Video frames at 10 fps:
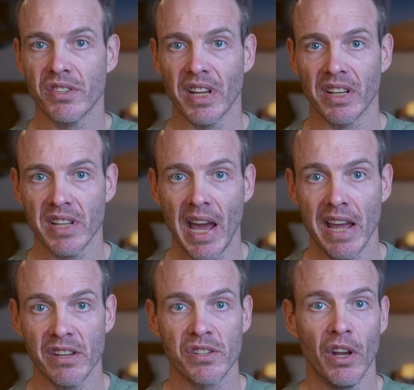
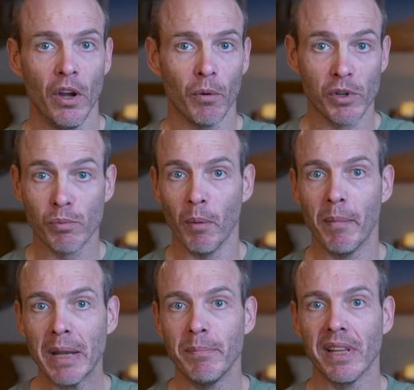6S, which is what
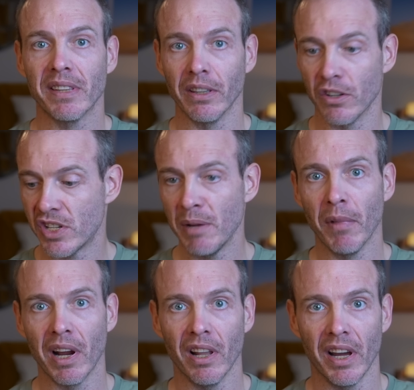made me think that she
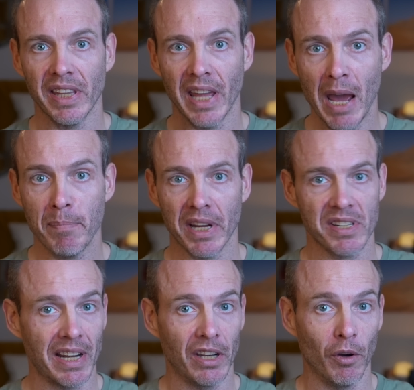might like the
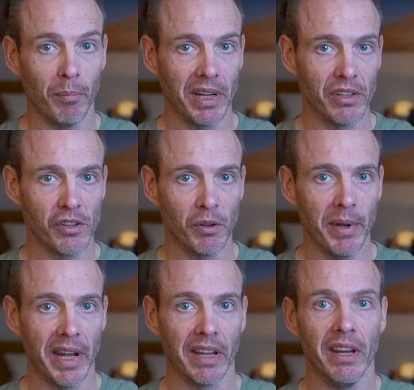Epix had it not been too
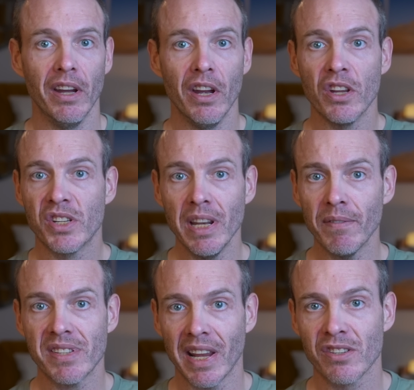big. She
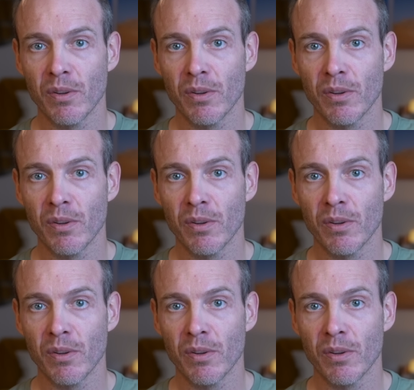never takes